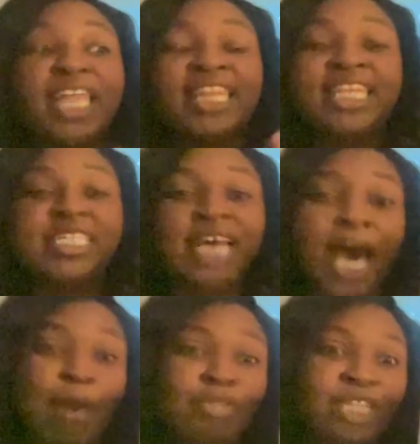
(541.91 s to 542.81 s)
this
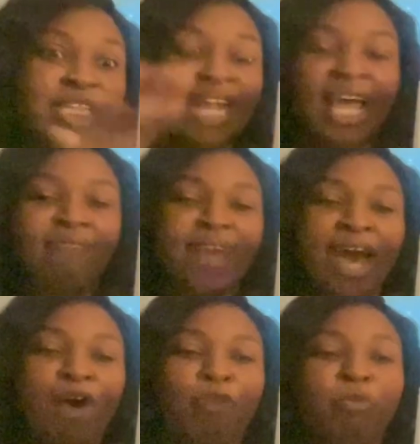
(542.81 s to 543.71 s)
object that I
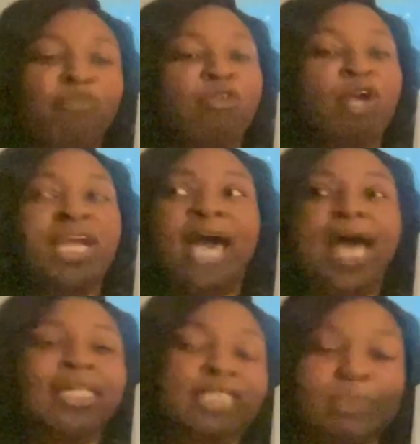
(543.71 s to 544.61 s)
found, before it
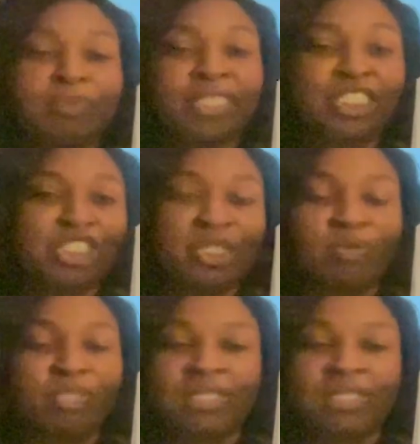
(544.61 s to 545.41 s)
got into the position it